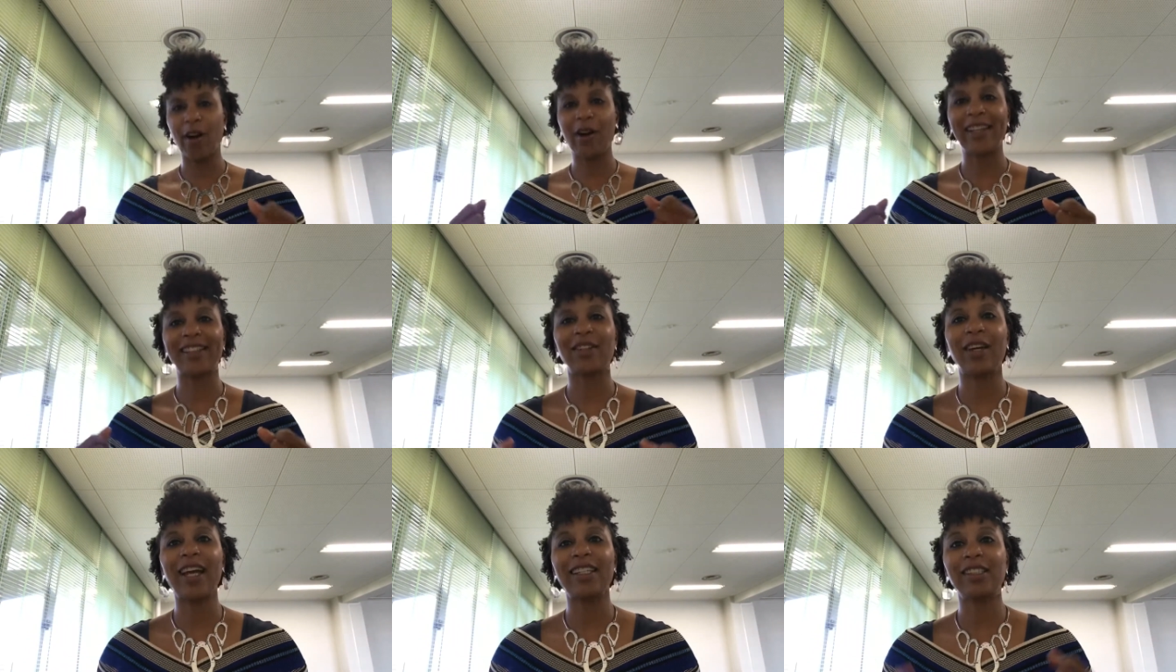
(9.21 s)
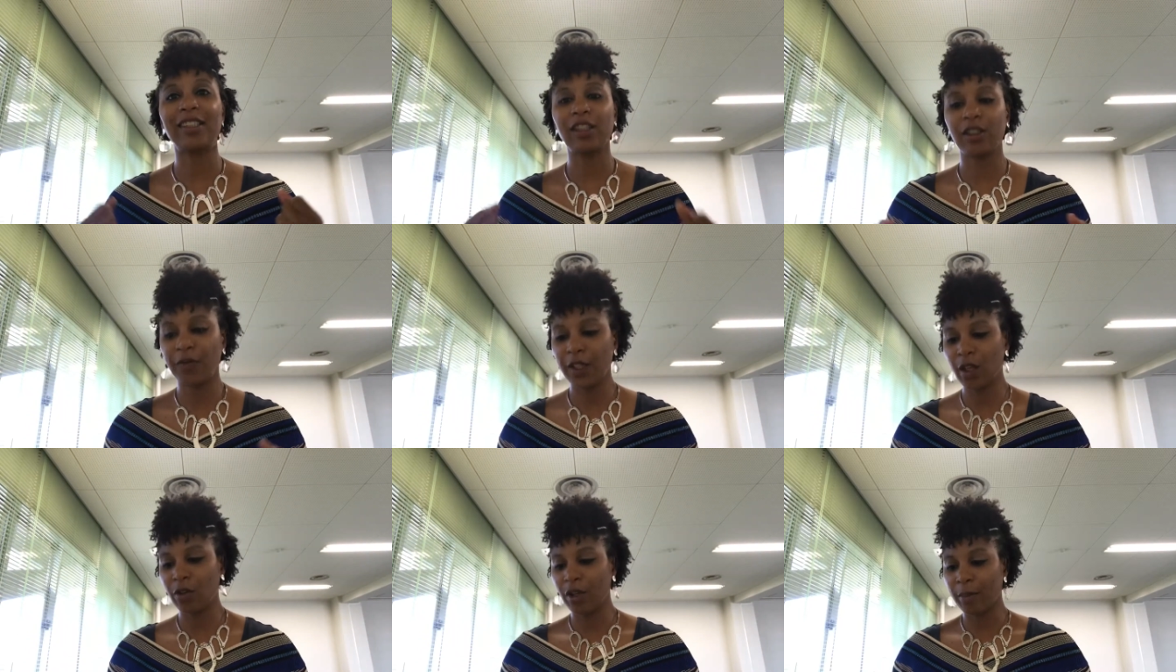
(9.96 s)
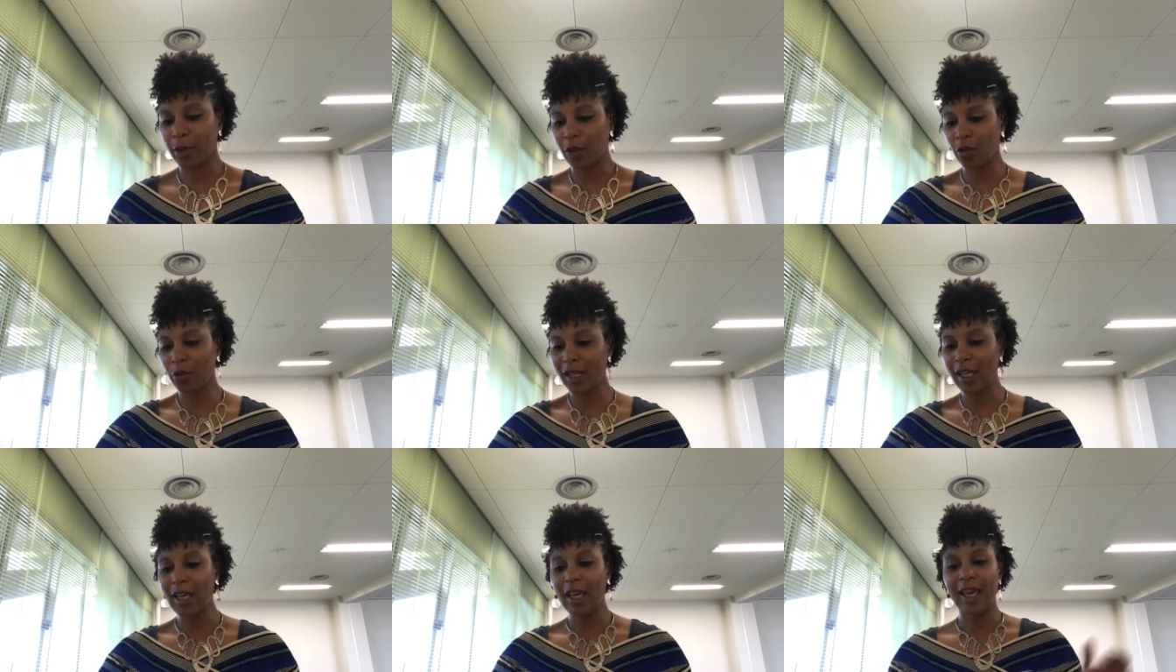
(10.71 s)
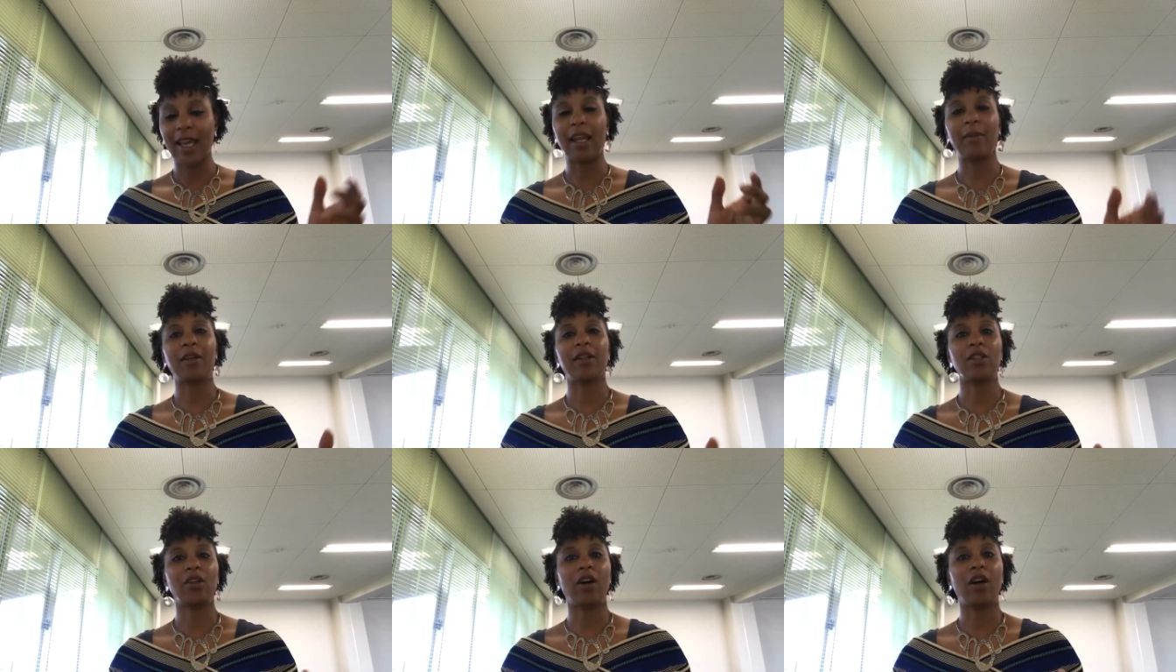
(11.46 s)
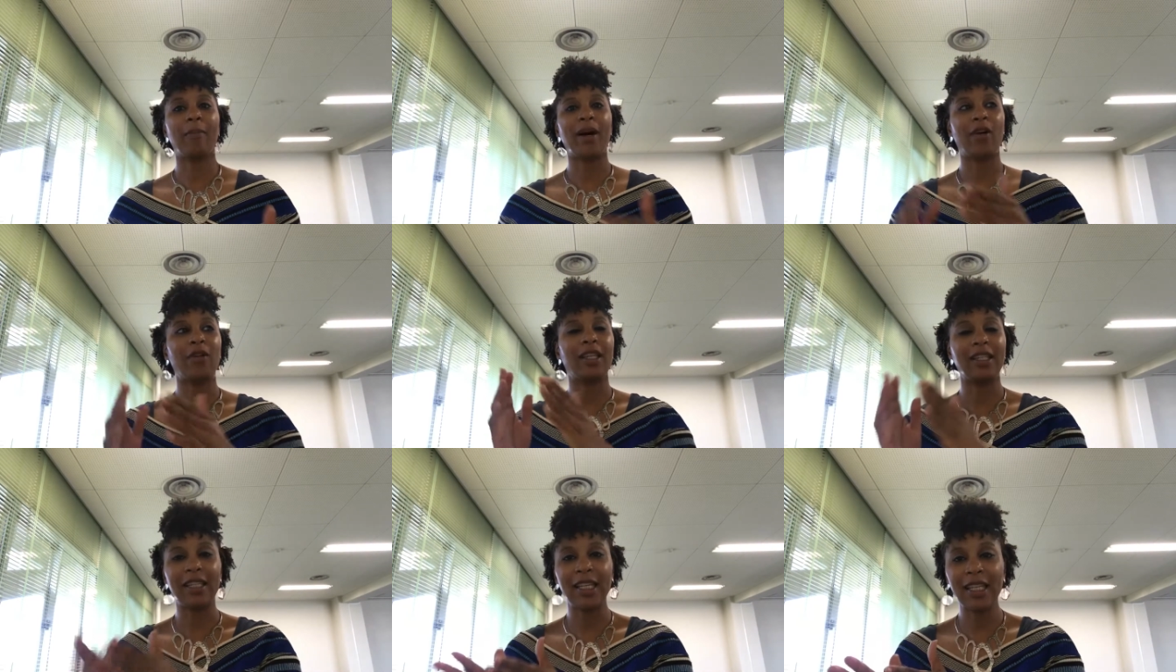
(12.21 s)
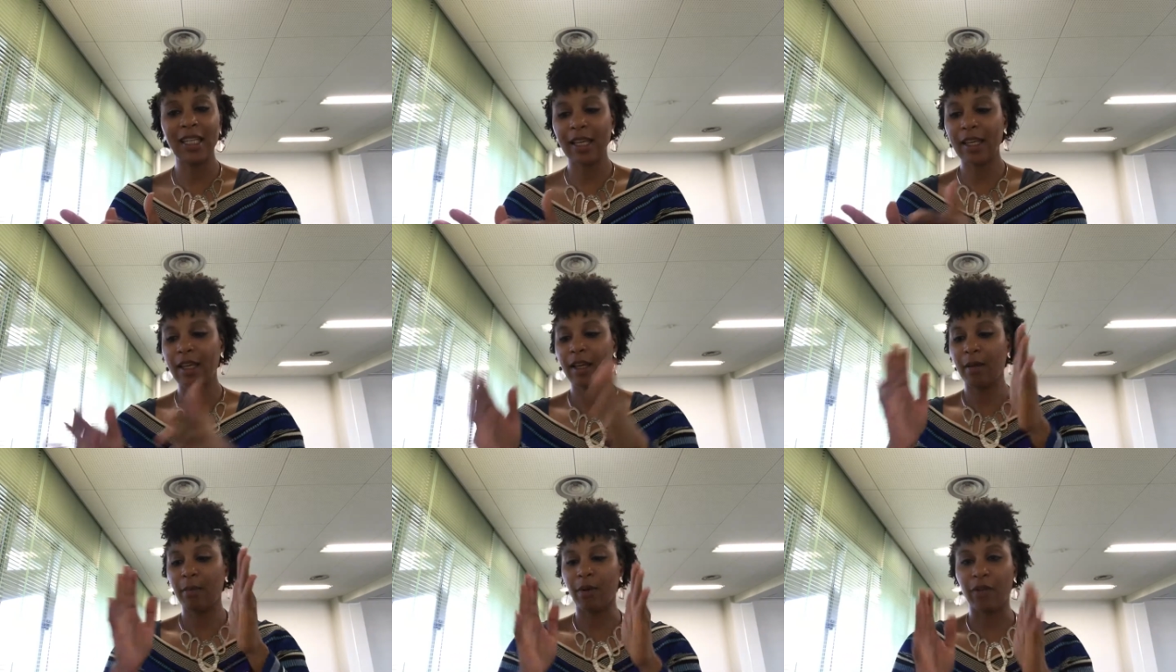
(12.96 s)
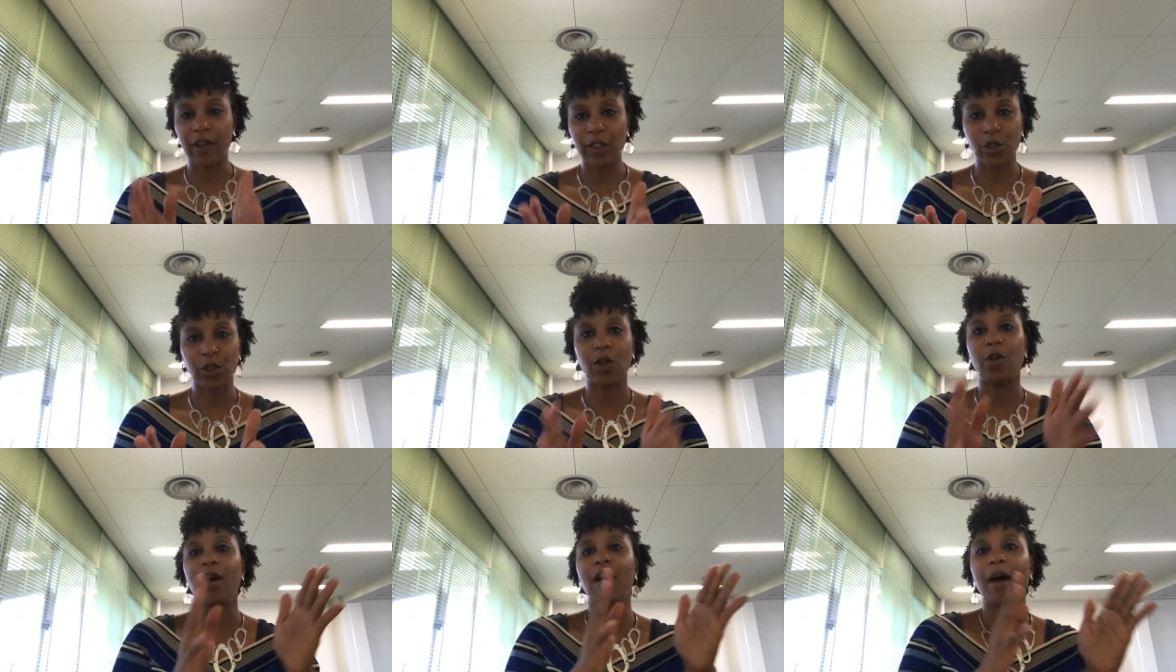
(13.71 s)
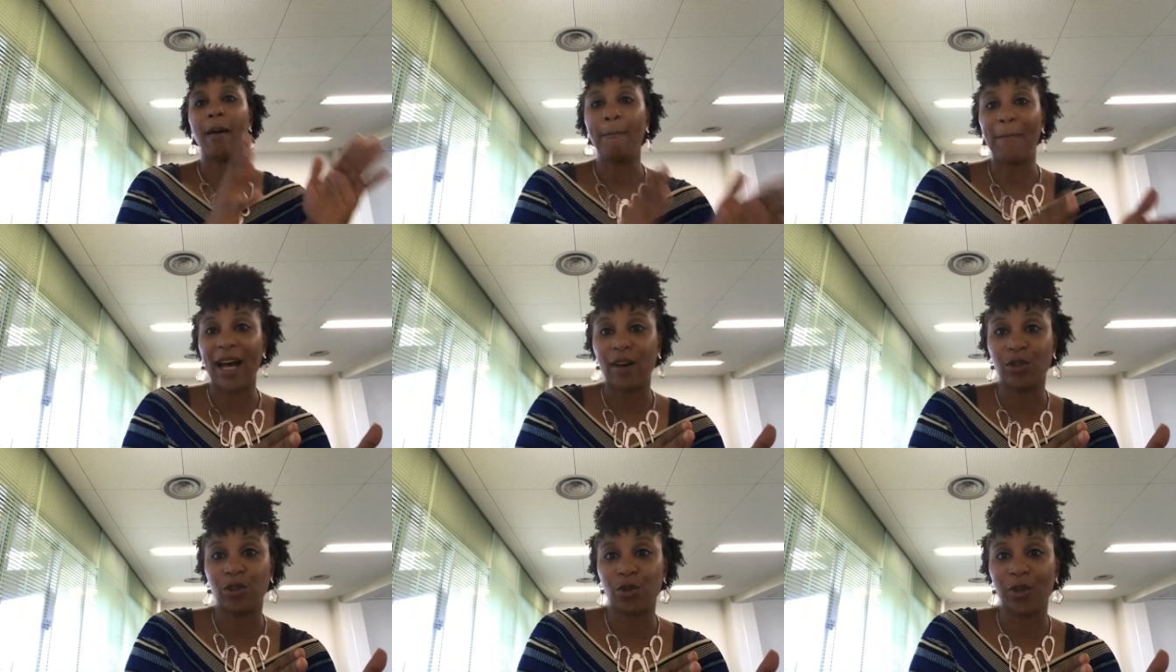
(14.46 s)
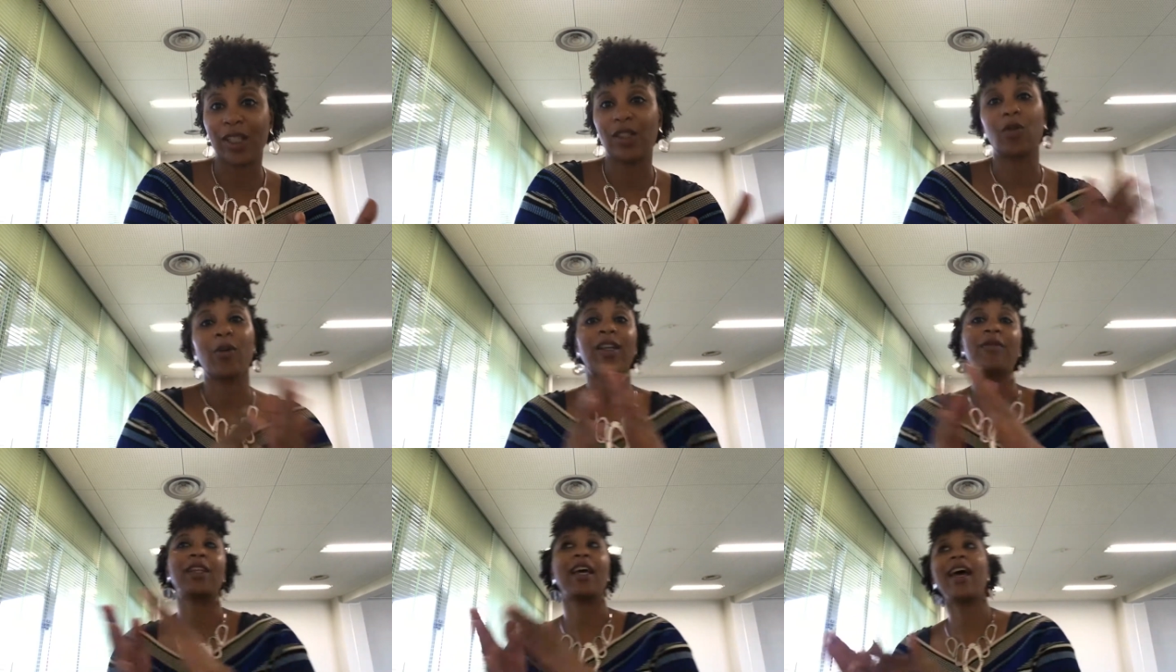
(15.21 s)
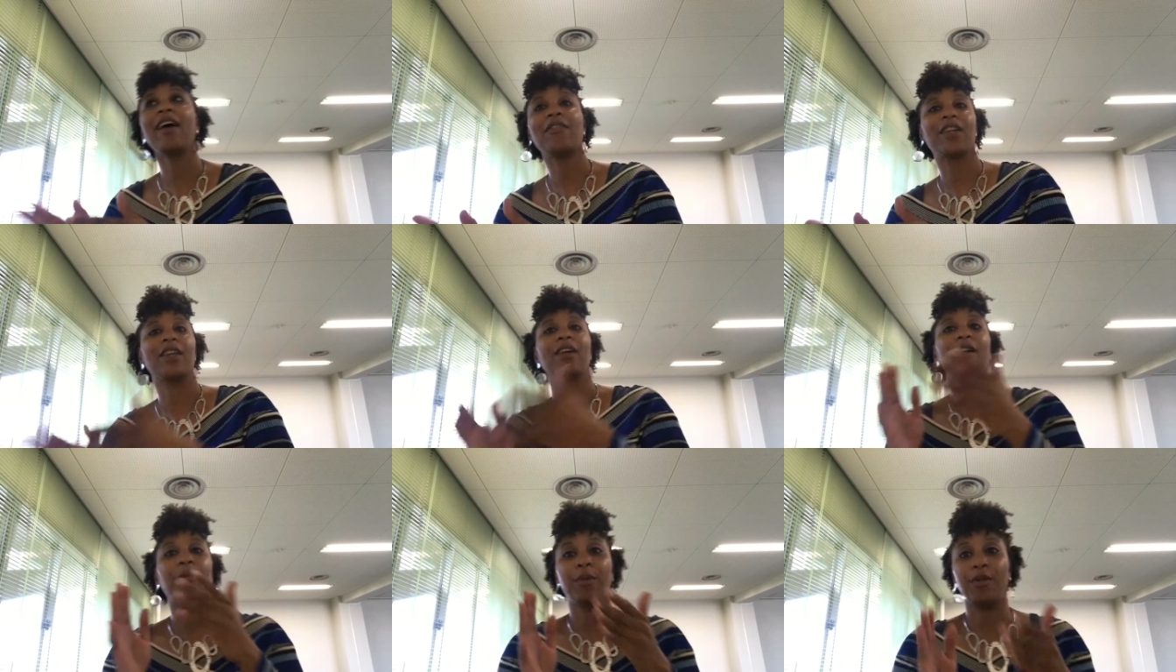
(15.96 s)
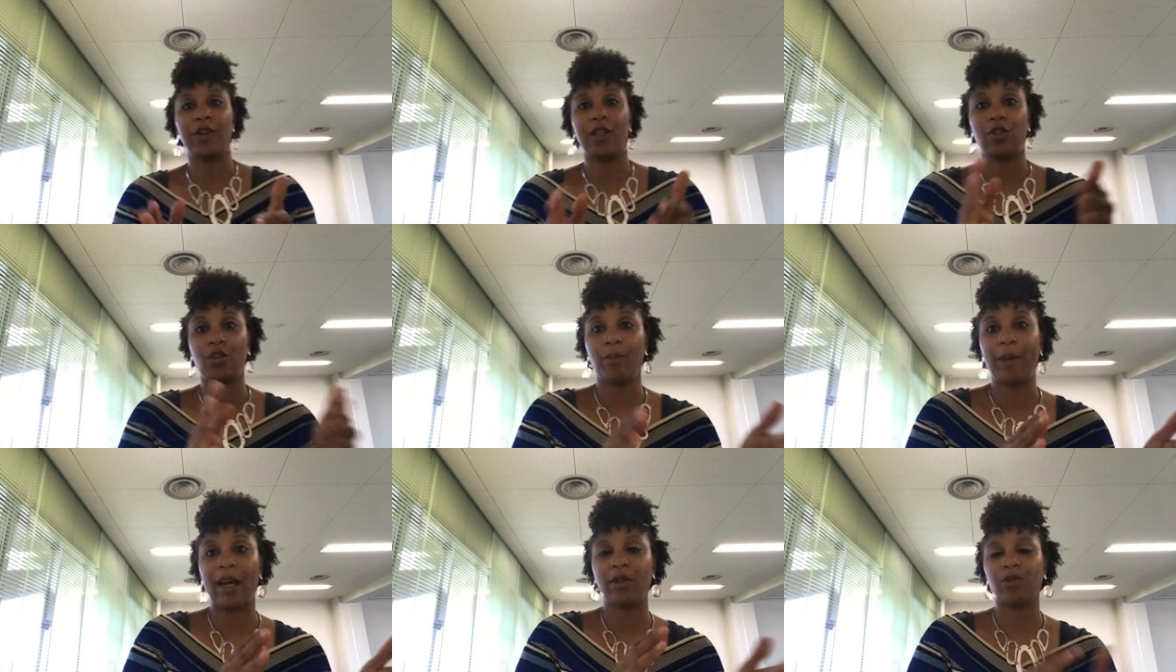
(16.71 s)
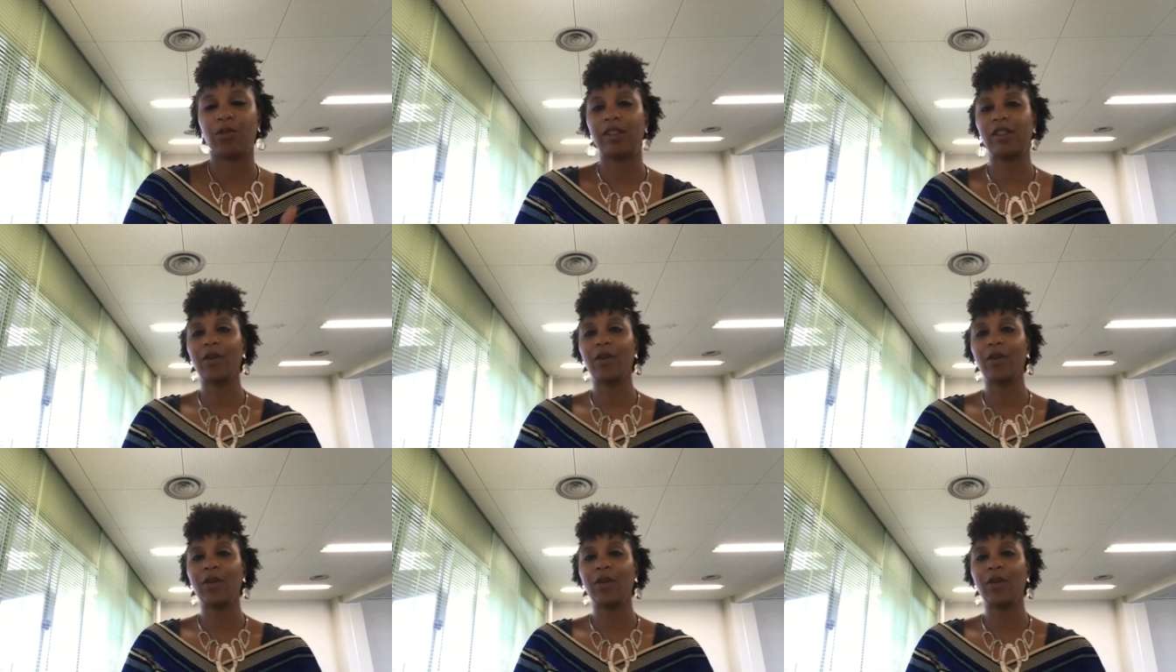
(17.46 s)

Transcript: All right, so guys, this is video number 3, and I'm going to talk about needing professional boundaries or even having professional boundaries.